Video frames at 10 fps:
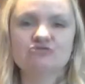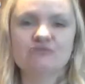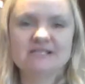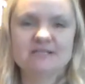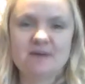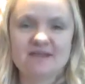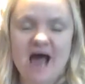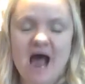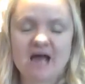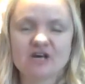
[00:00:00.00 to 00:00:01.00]
recipe that
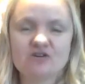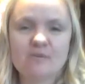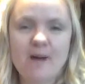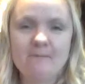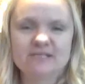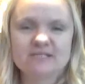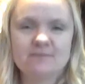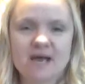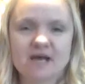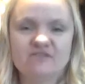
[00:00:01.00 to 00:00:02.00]
I can remember to
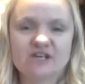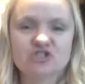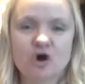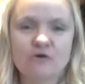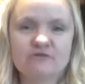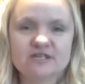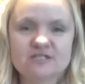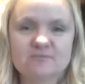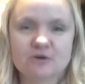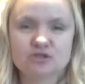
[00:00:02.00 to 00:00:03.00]
make a Victoria
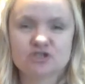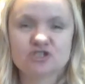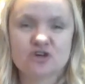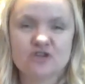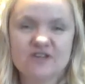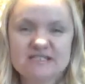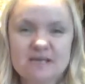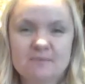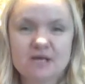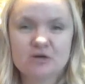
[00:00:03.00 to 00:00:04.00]
sponge, so this
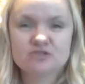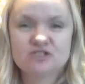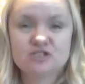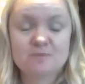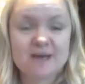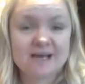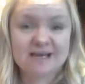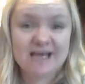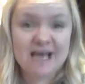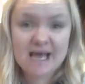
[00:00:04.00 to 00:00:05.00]
can be used to make a
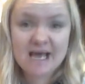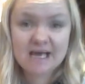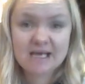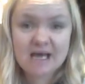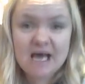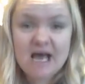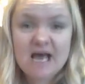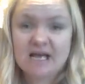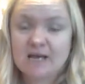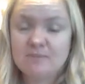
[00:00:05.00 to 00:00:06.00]
cake,
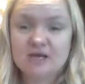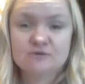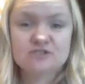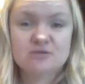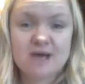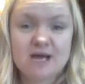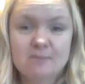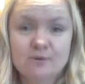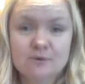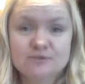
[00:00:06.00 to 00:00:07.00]
it can be used to make
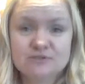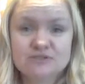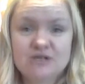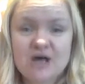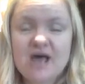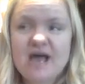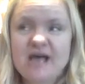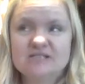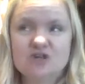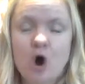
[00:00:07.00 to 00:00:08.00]
buns,
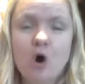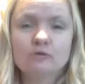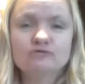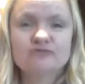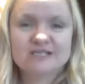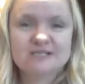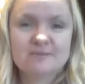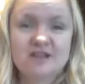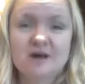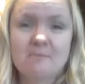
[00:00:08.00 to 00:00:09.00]
is an old
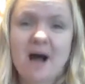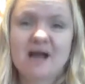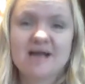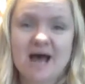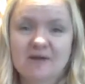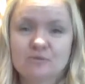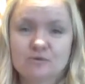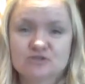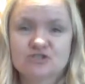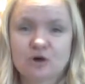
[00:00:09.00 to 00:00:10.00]
recipe that my nan
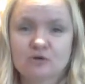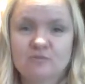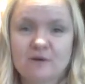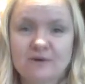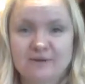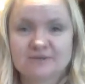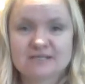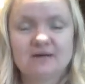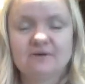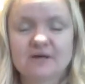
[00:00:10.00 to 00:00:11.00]
once told me when I was a
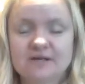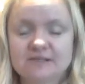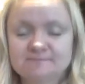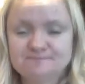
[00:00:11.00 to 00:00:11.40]
little girl.